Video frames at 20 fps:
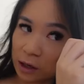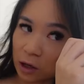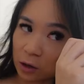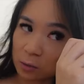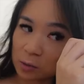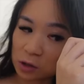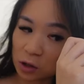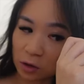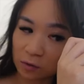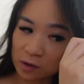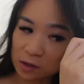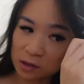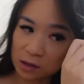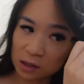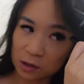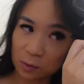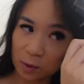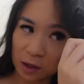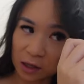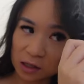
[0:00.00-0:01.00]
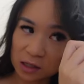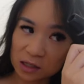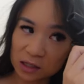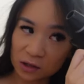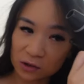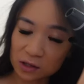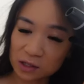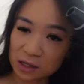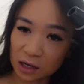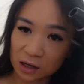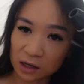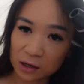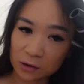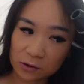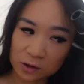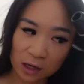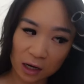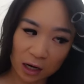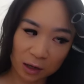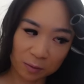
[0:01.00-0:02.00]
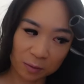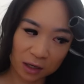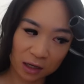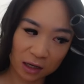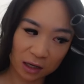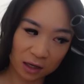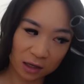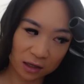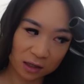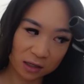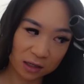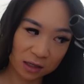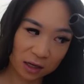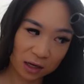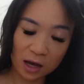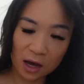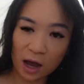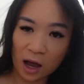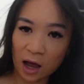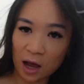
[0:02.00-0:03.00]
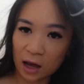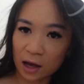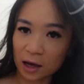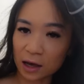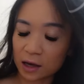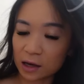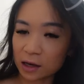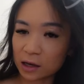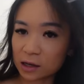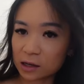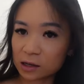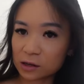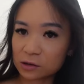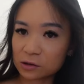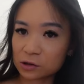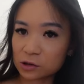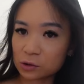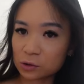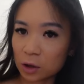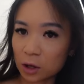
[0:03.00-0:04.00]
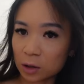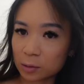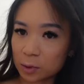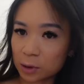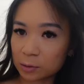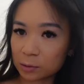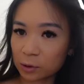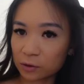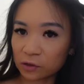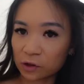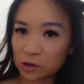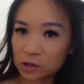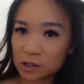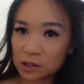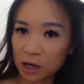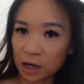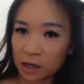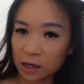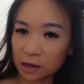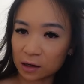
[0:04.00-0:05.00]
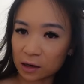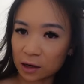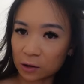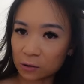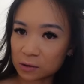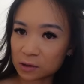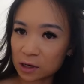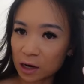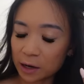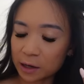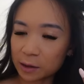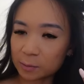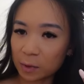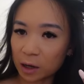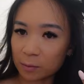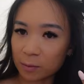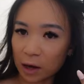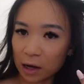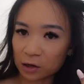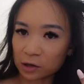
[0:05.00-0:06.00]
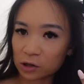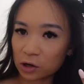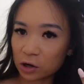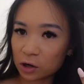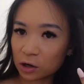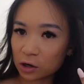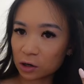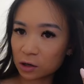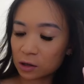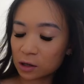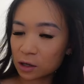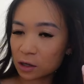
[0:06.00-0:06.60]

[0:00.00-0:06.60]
helps obviously when it's still sunny outside because I do all my reverse dyeing outside in my backyard.